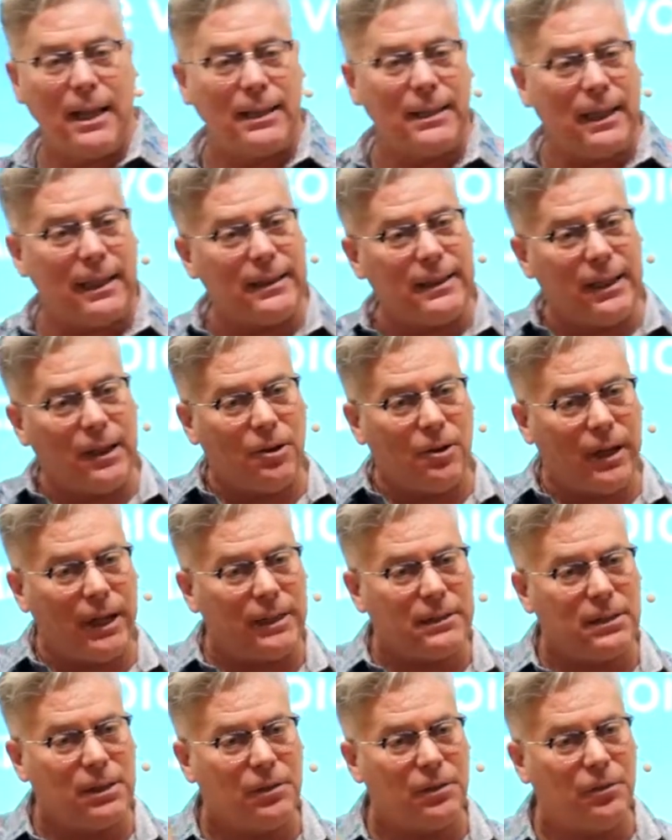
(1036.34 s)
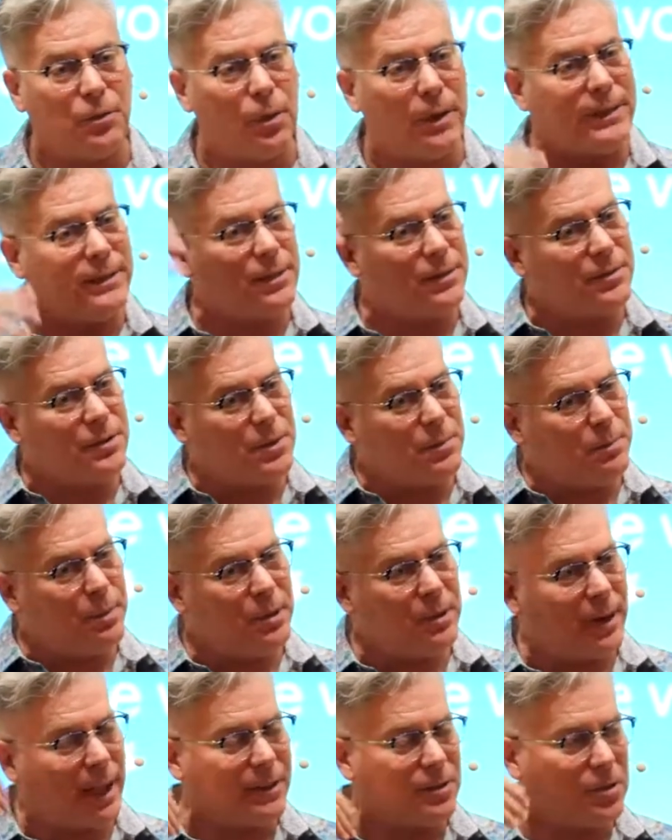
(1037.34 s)
that there is the voice of
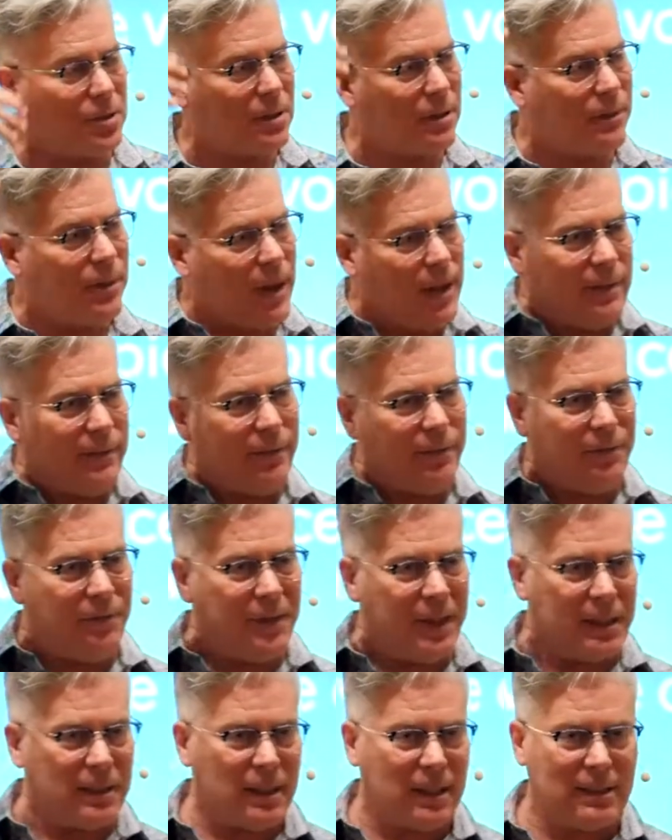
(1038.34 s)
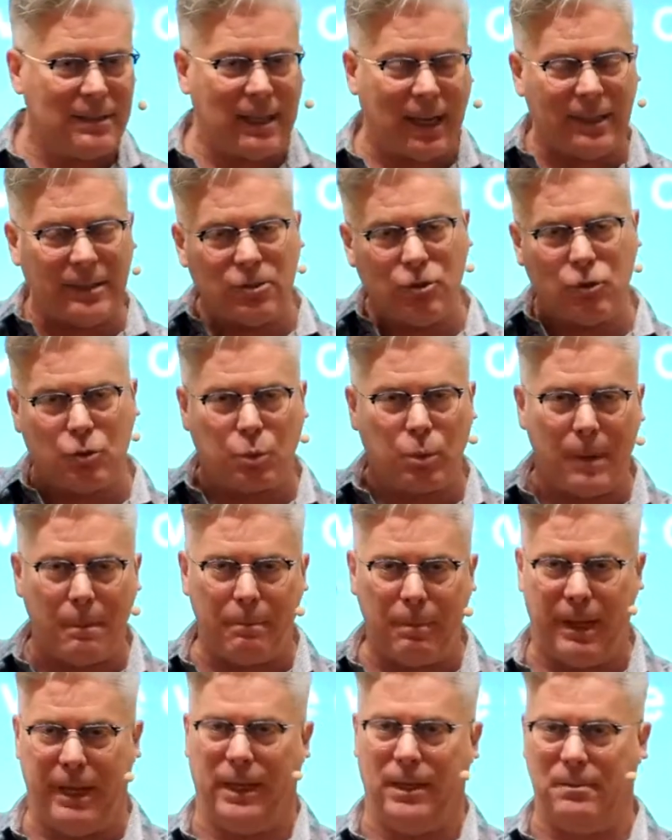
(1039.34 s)
spirit. I sort of feel it. It's like
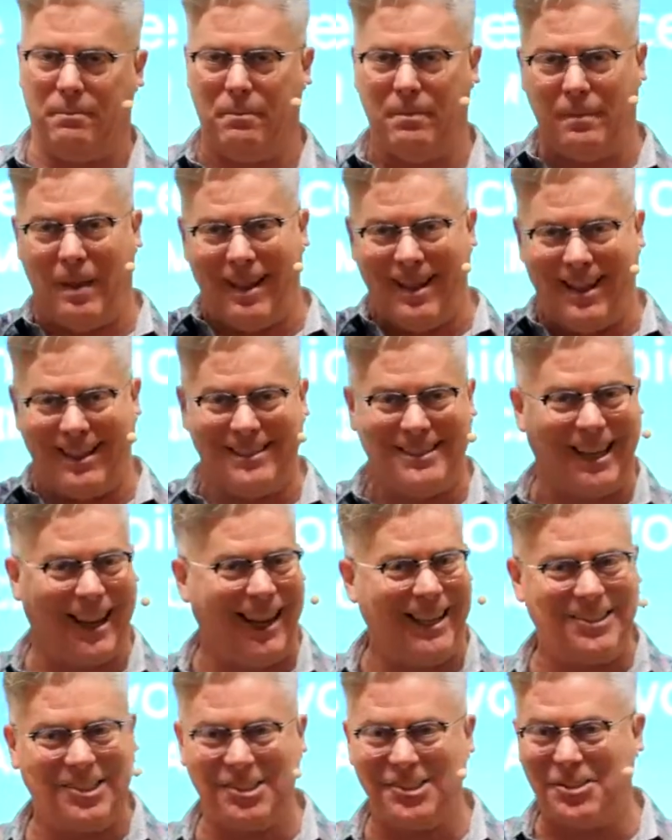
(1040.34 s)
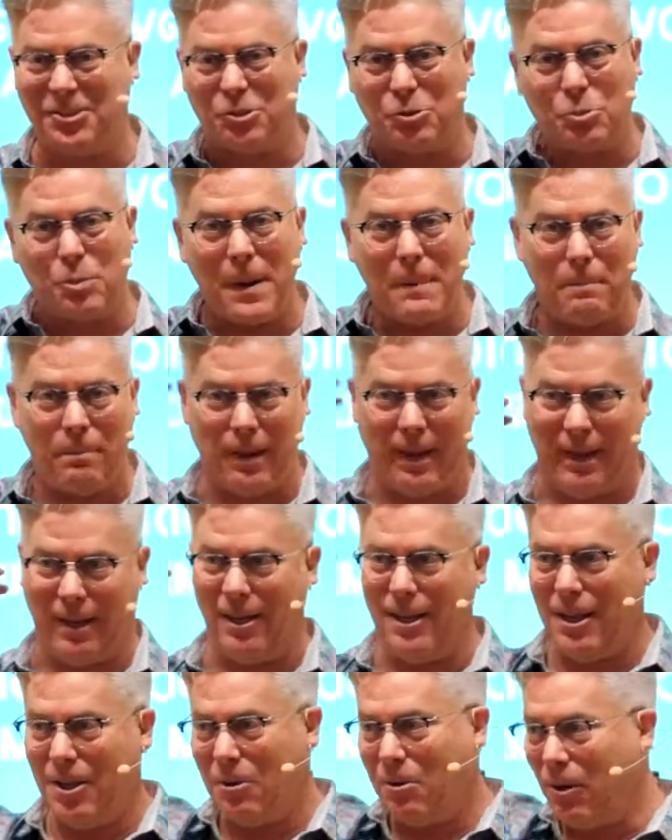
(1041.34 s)
dripping. It's like just dripping.
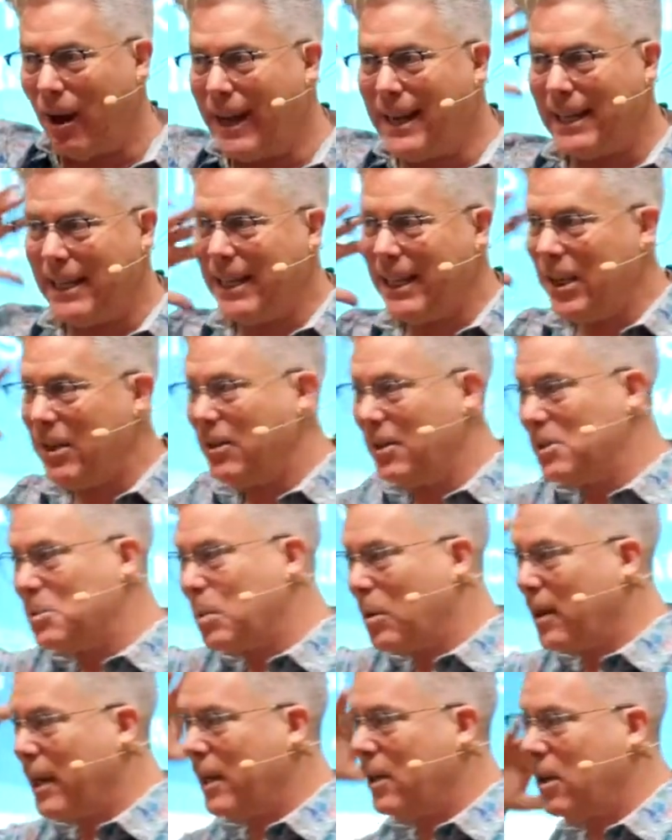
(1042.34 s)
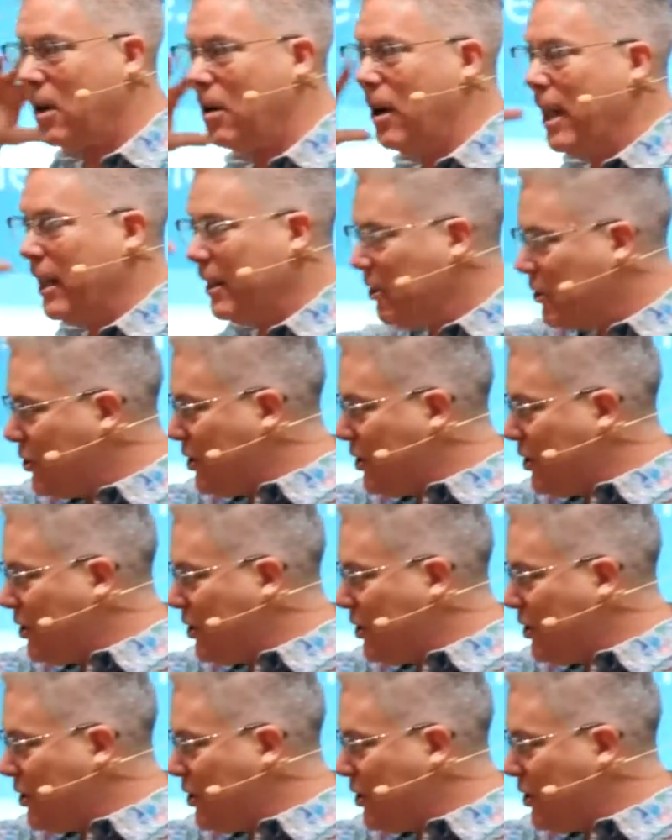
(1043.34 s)
Right here is where I go. There's